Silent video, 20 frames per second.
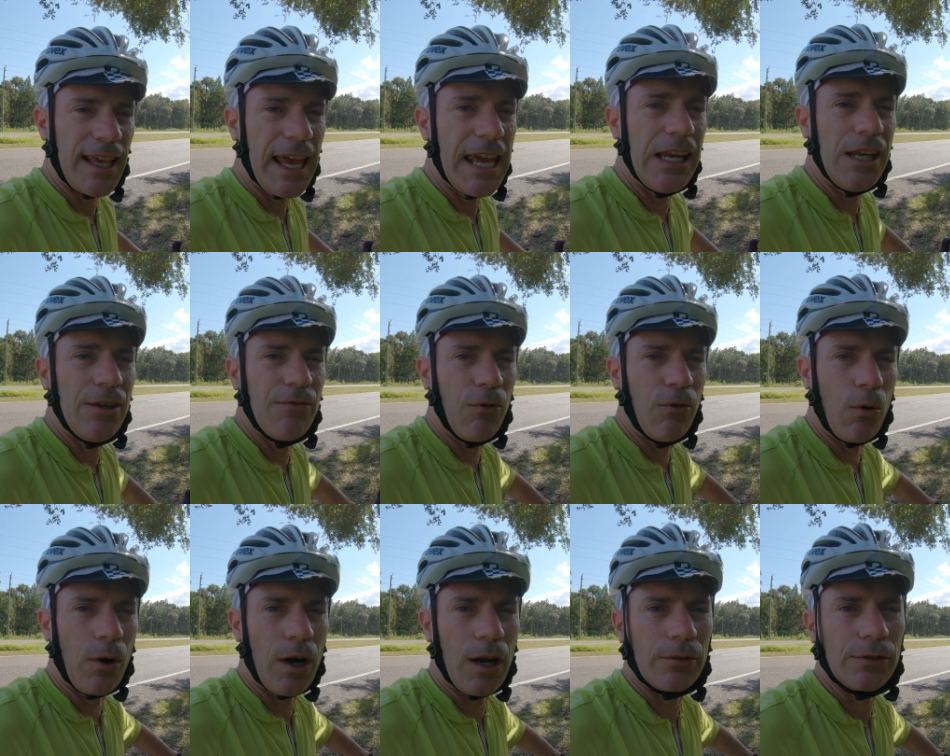
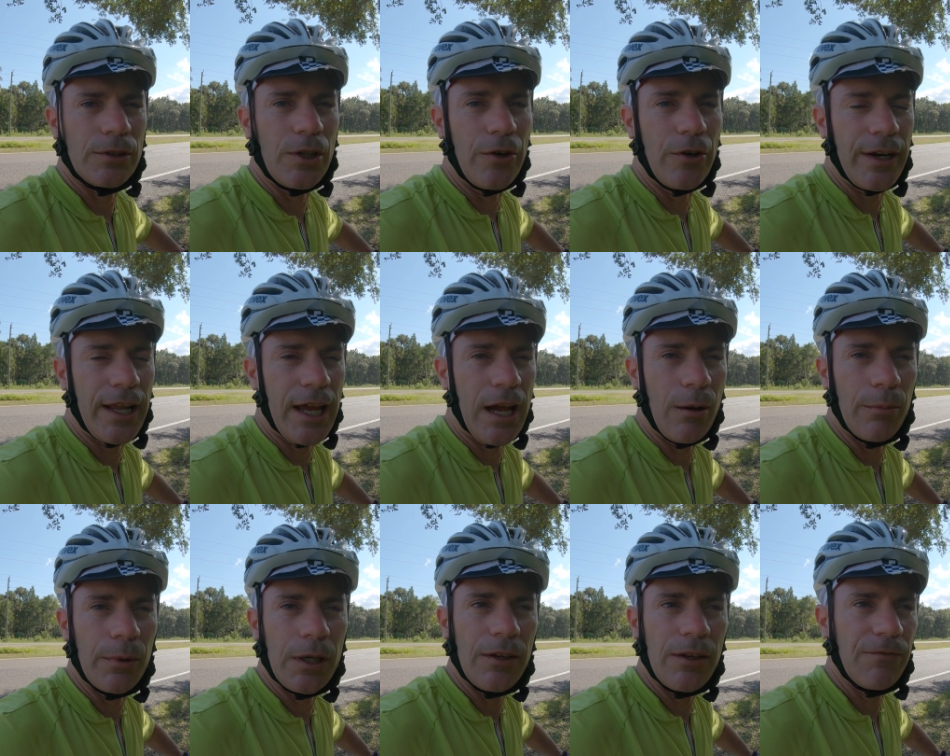84 out there
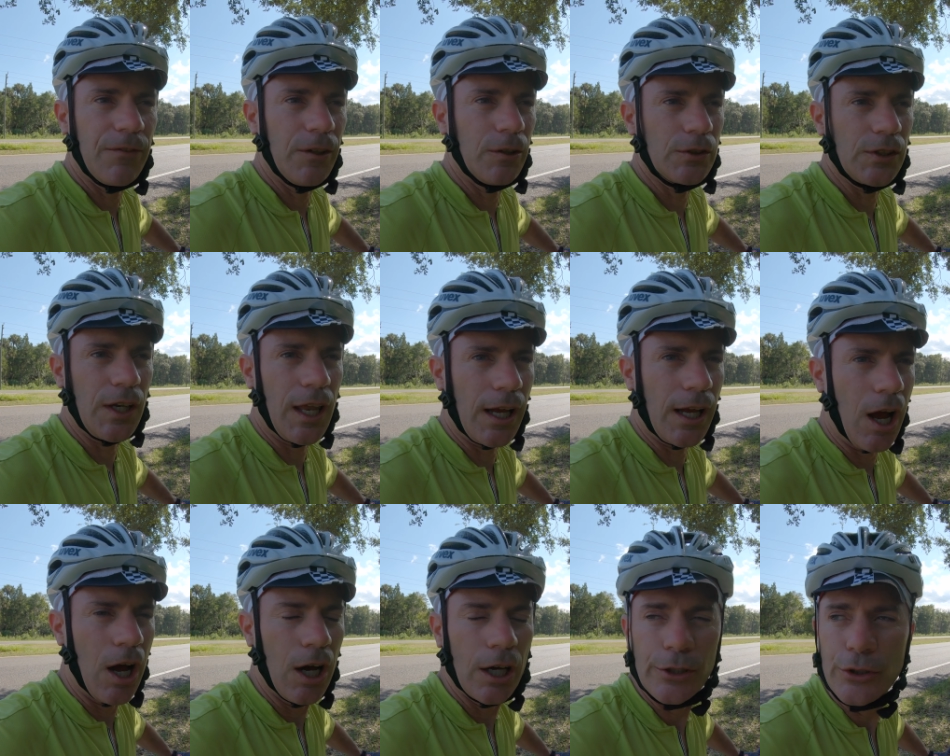now, but it feels like
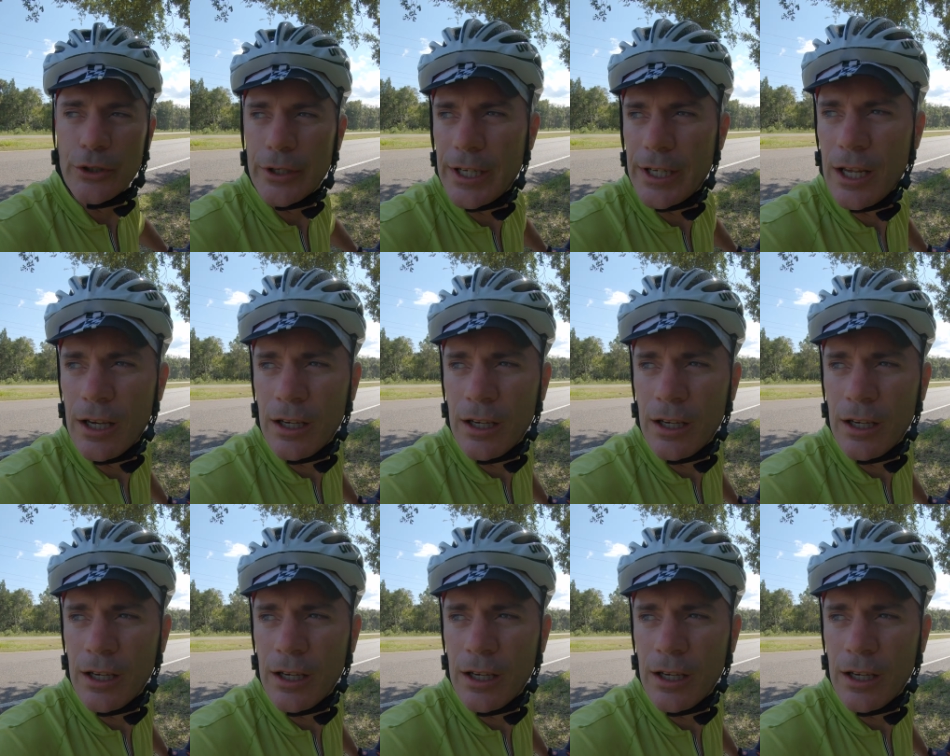100.